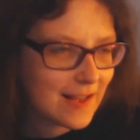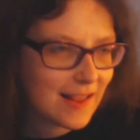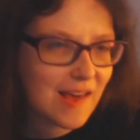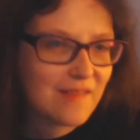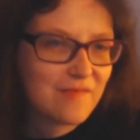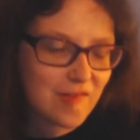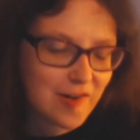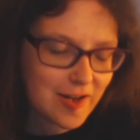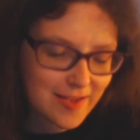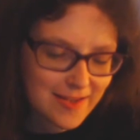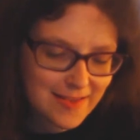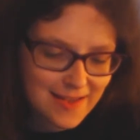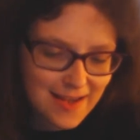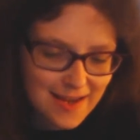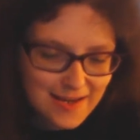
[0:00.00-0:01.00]
cleverer
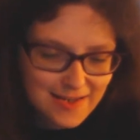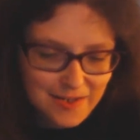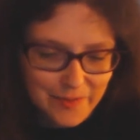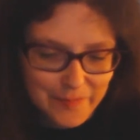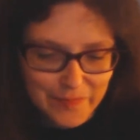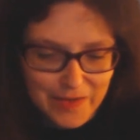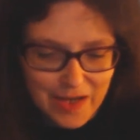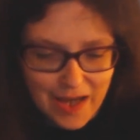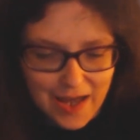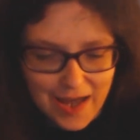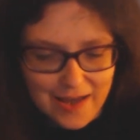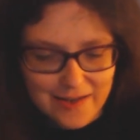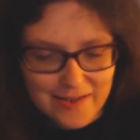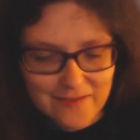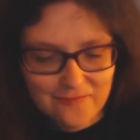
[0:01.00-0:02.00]
than they do.
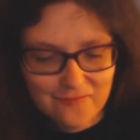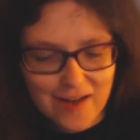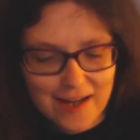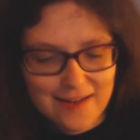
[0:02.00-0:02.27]
And she